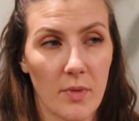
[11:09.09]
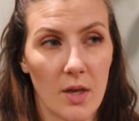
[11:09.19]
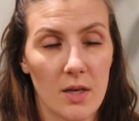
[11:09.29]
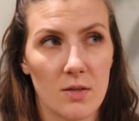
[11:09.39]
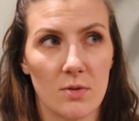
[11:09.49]

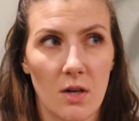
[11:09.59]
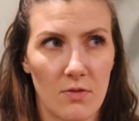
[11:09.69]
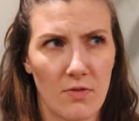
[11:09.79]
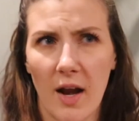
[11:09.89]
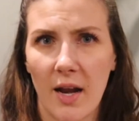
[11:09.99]
because it was on a
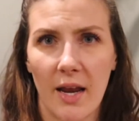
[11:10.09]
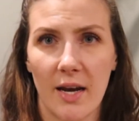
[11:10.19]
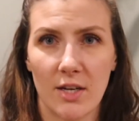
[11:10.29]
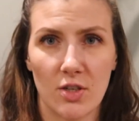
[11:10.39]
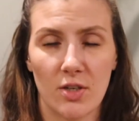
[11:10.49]
Friday and I
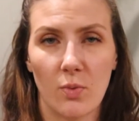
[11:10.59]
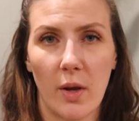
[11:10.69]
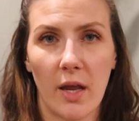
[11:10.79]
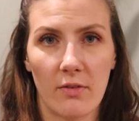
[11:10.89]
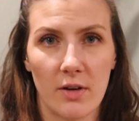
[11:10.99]
turn a
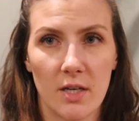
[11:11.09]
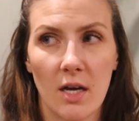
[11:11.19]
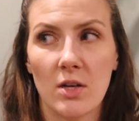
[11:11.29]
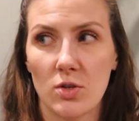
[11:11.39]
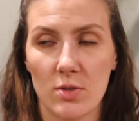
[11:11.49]
week every
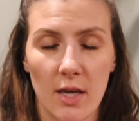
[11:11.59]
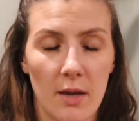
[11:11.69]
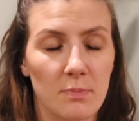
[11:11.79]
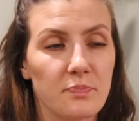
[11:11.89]
Tuesday.